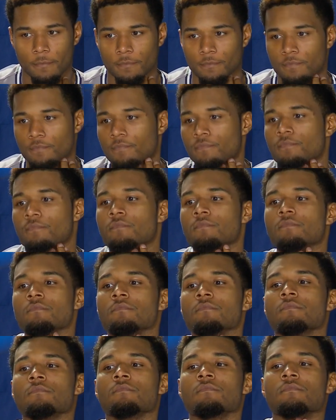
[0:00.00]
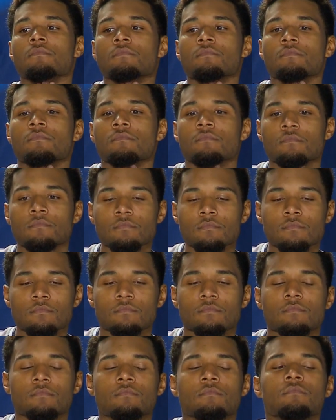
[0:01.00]

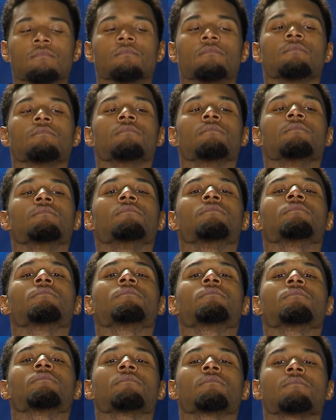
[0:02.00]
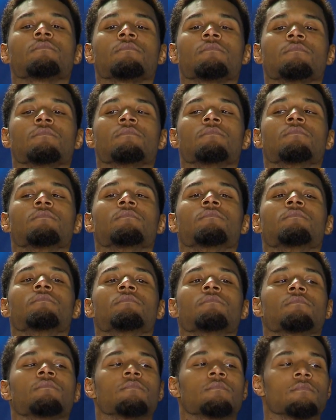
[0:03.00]

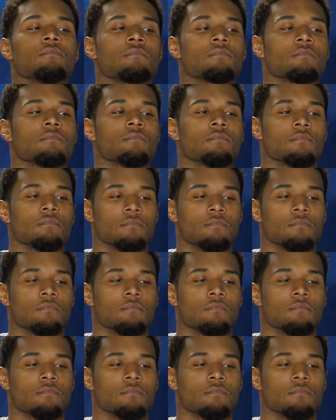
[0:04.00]
No one is speaking in this clip.